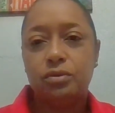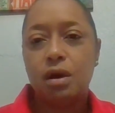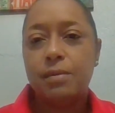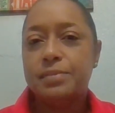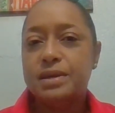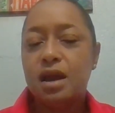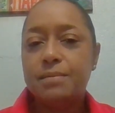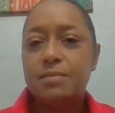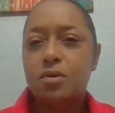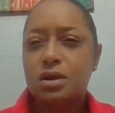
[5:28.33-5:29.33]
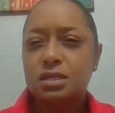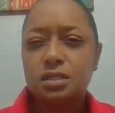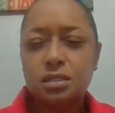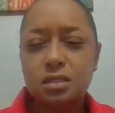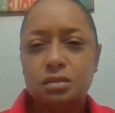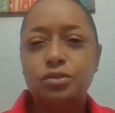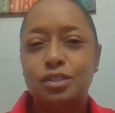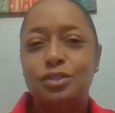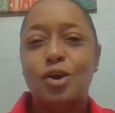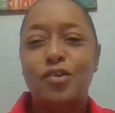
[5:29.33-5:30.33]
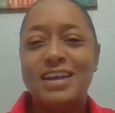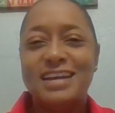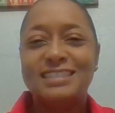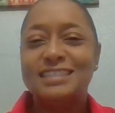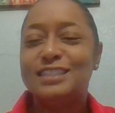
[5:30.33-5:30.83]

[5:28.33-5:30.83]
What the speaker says: about becoming more solution oriented